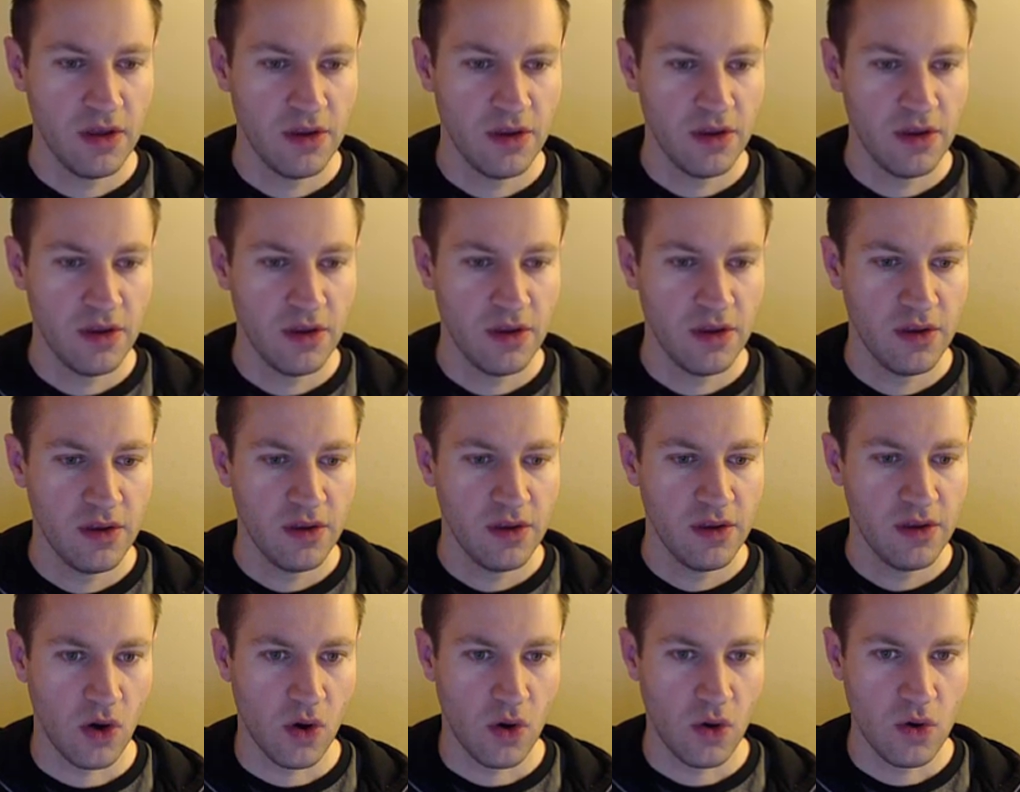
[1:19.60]

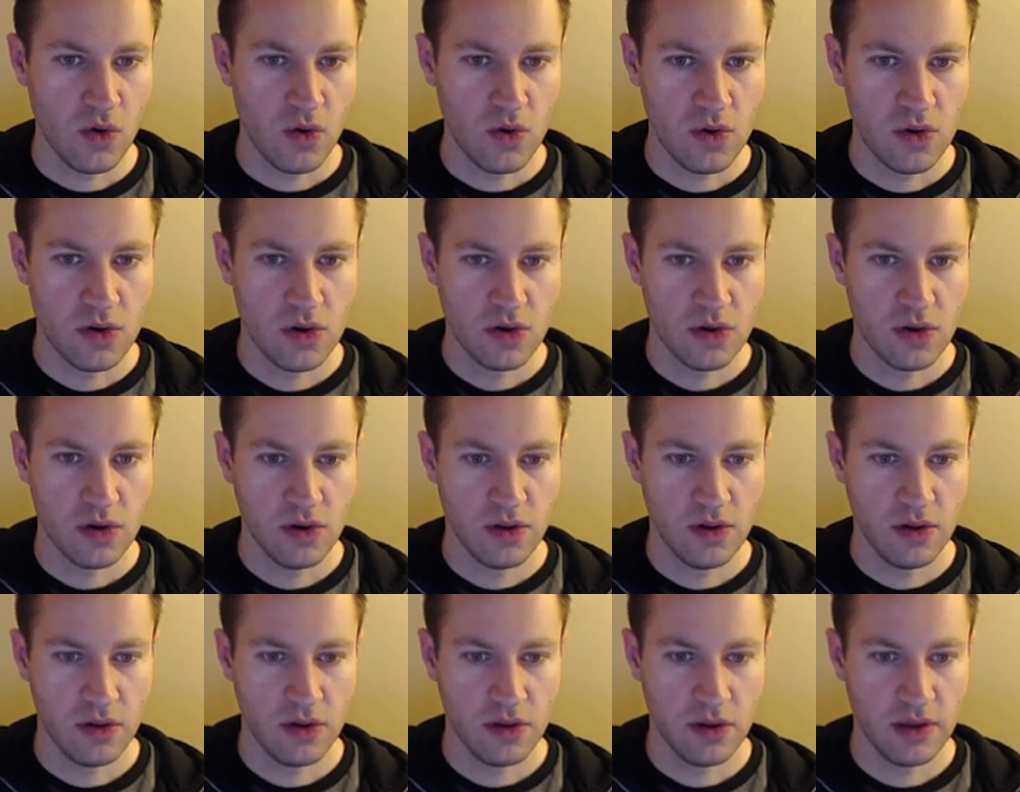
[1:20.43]
So
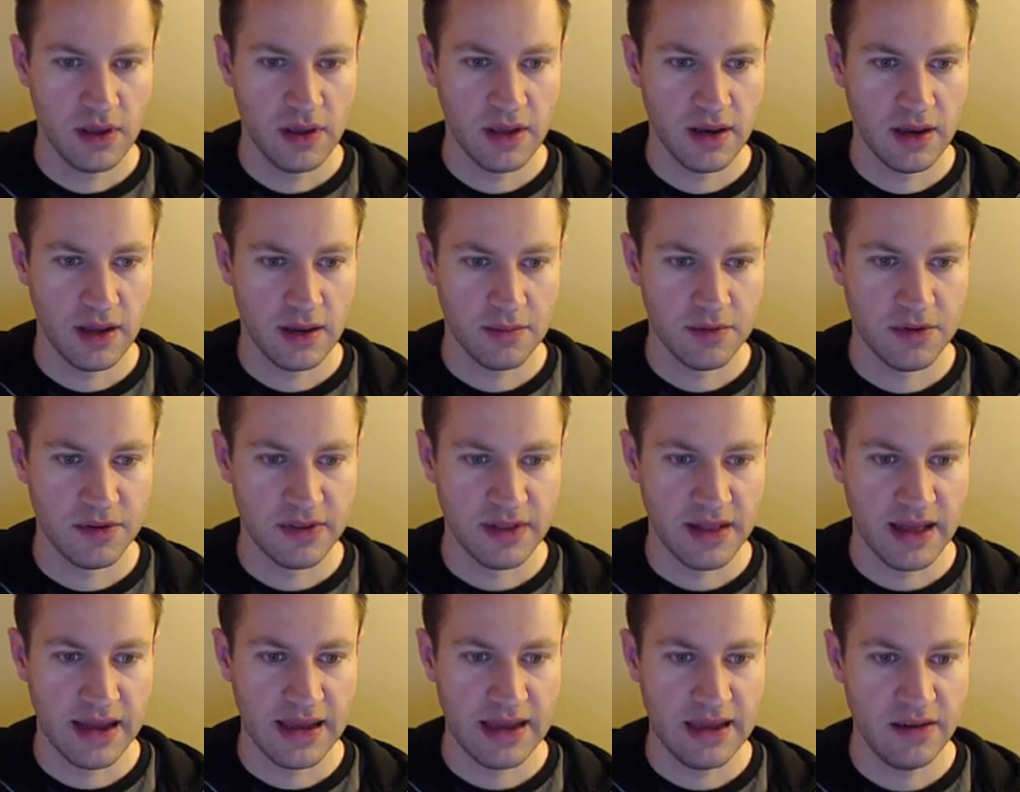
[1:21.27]
GitHub is
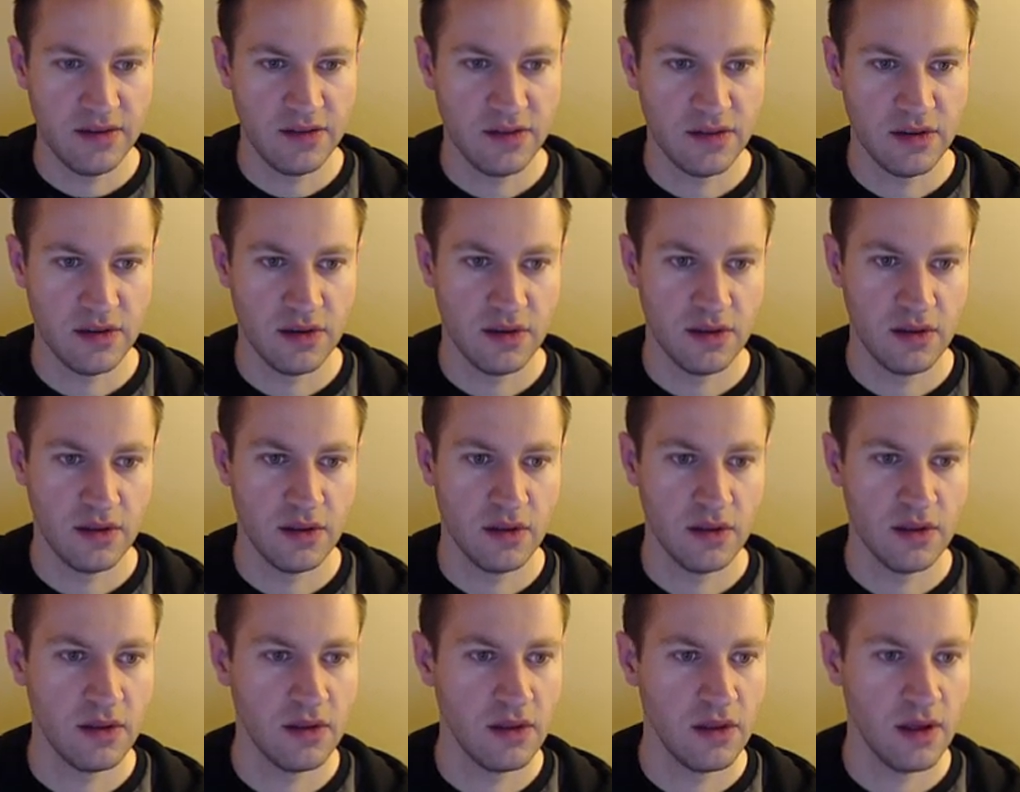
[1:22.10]
nice.
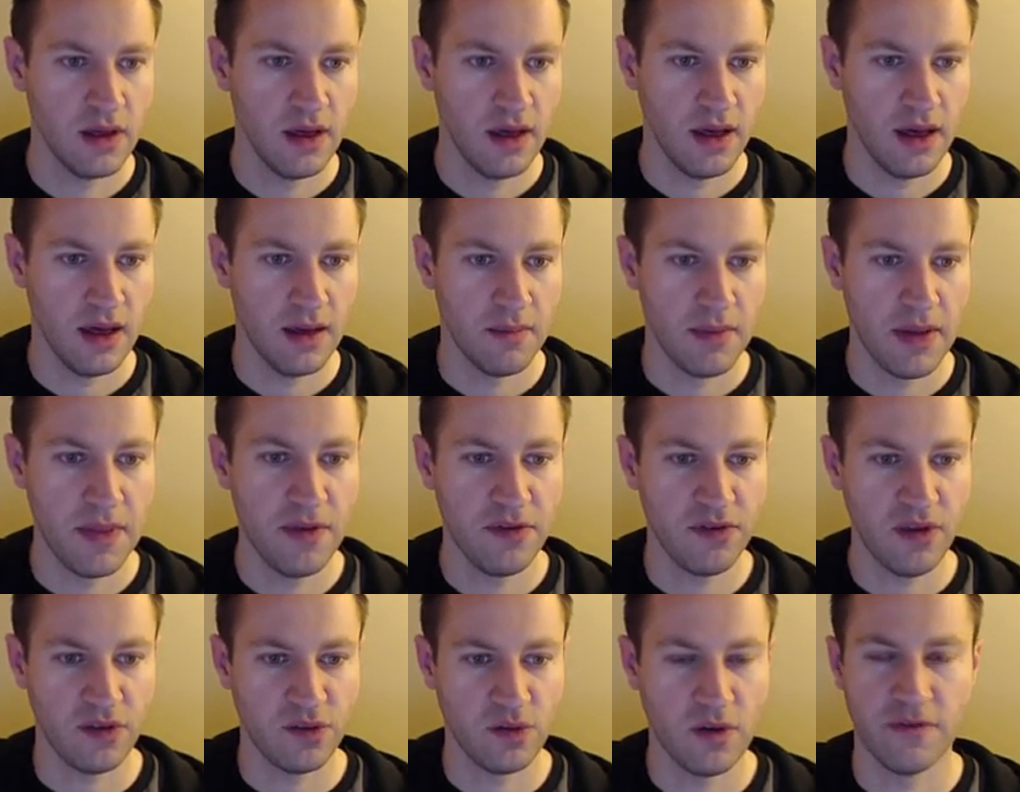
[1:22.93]
Um, and
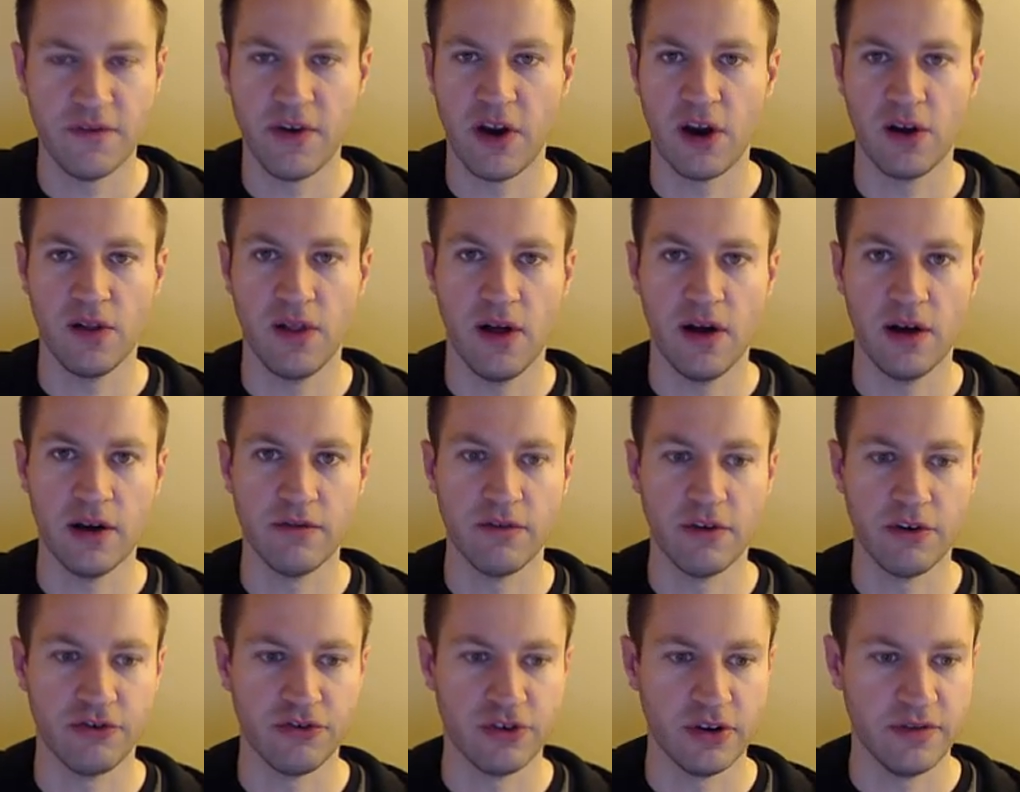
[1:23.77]
there's also a Verilog
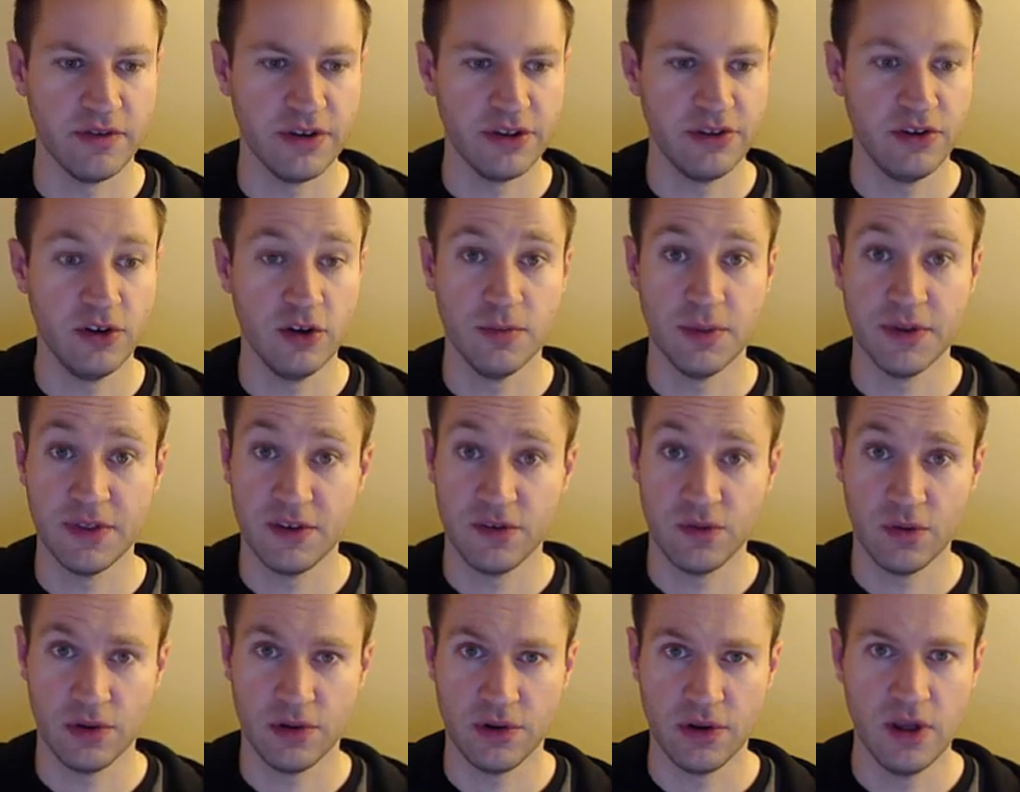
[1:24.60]
version of it too, but
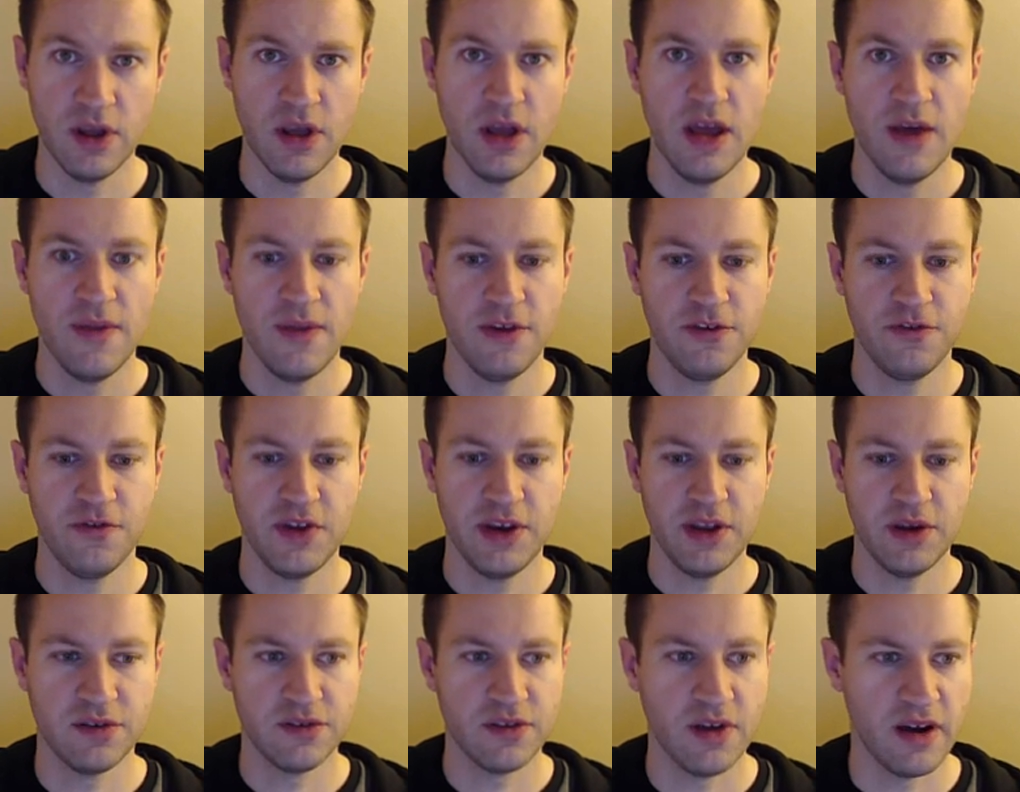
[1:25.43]
this one, this
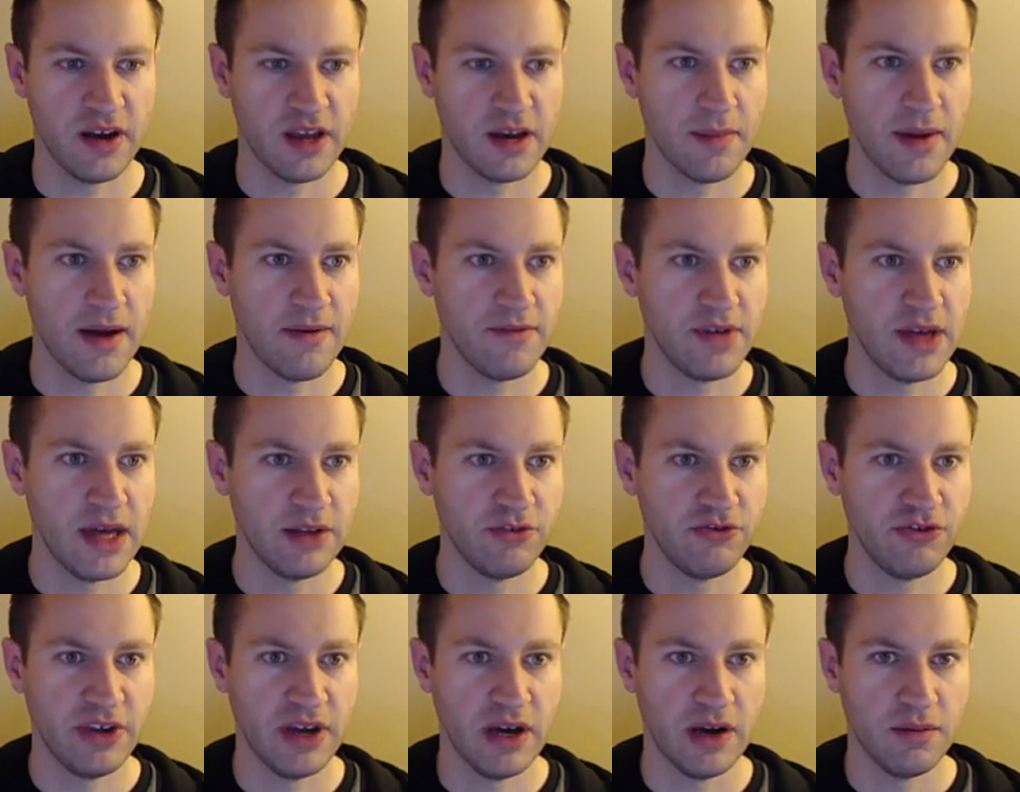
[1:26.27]
video is talking about
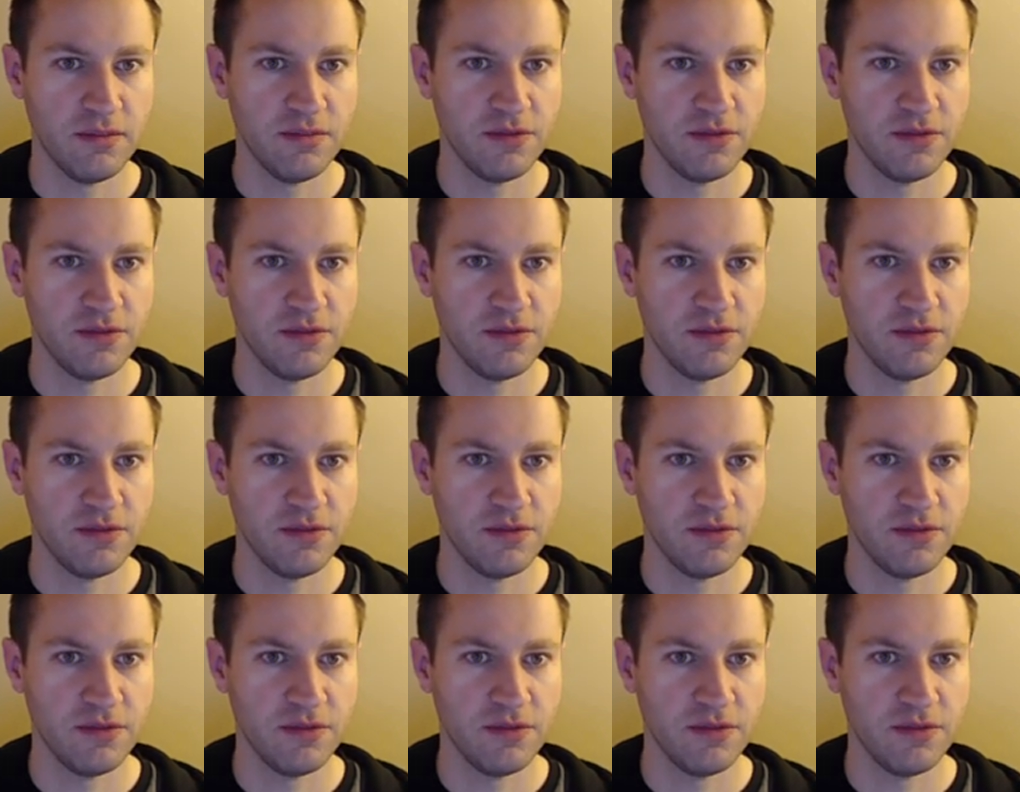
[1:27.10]
VHDL.